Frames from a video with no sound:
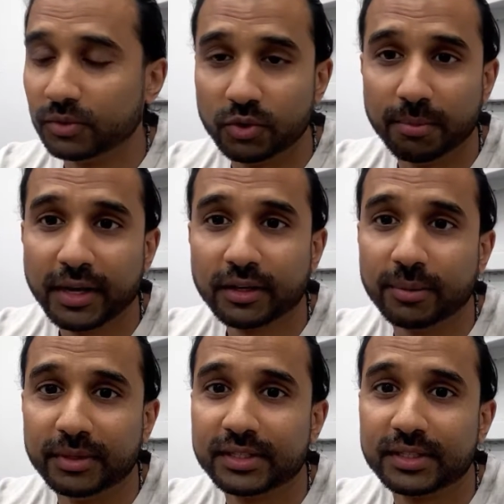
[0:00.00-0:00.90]
do
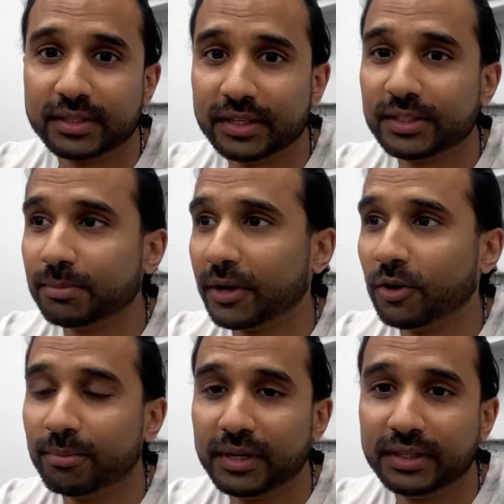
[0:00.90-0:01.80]
makeup. This is my
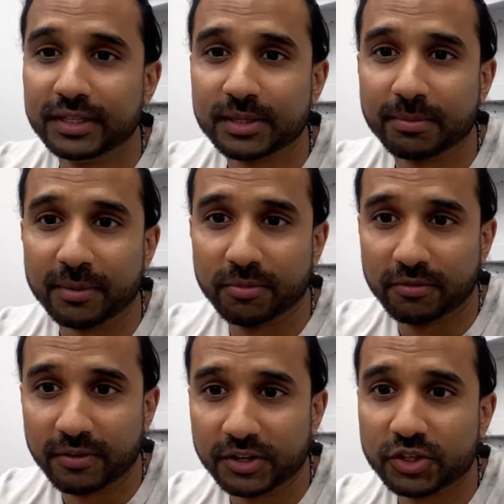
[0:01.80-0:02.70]
hobby. This is my
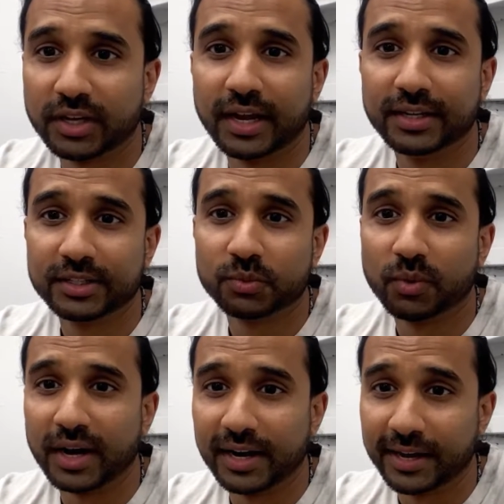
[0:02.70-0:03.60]
profession. And this is
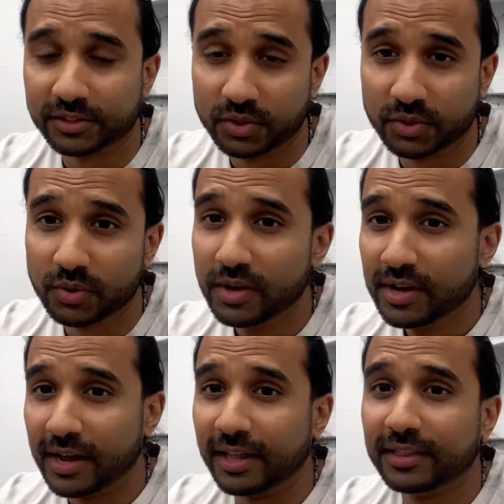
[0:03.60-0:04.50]
what I like to do.
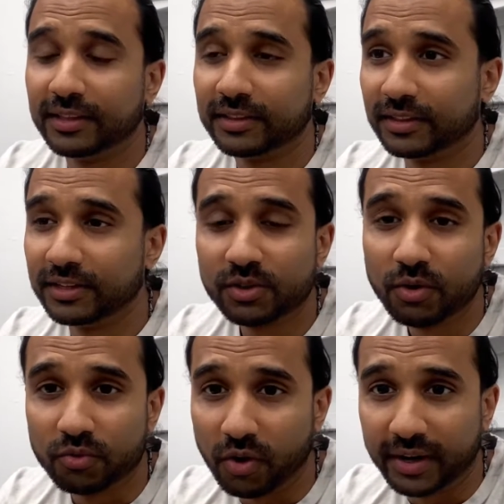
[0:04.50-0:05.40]
And there's
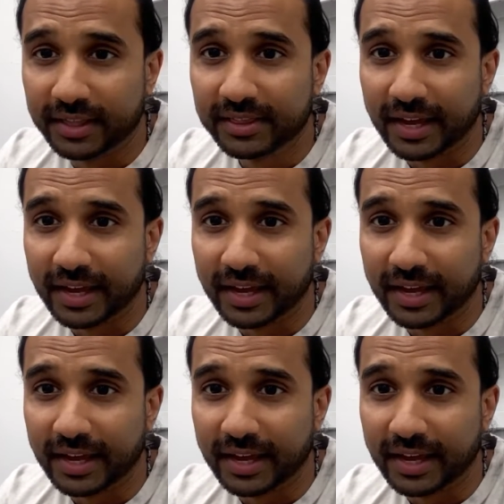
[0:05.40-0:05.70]
no wrong in